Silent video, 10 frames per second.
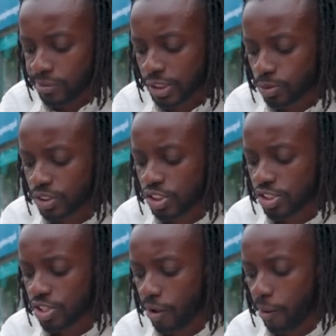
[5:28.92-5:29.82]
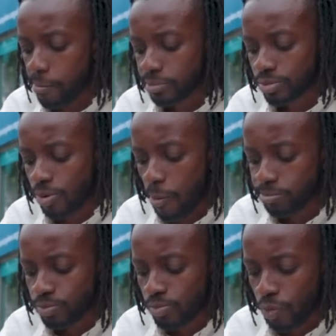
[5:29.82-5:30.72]
That's what it tastes like.
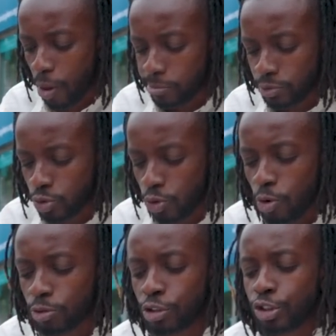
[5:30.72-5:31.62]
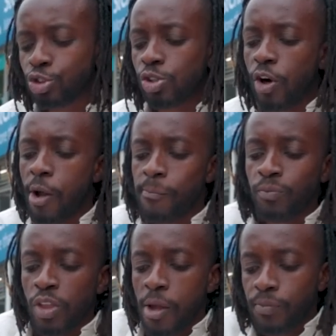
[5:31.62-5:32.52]
Coconut and sugar.
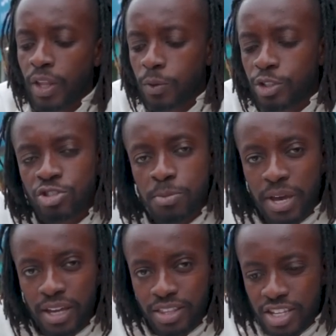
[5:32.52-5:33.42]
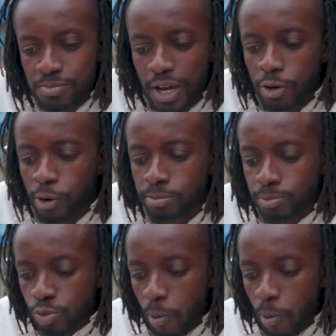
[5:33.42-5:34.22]
Now, we used to make this back home.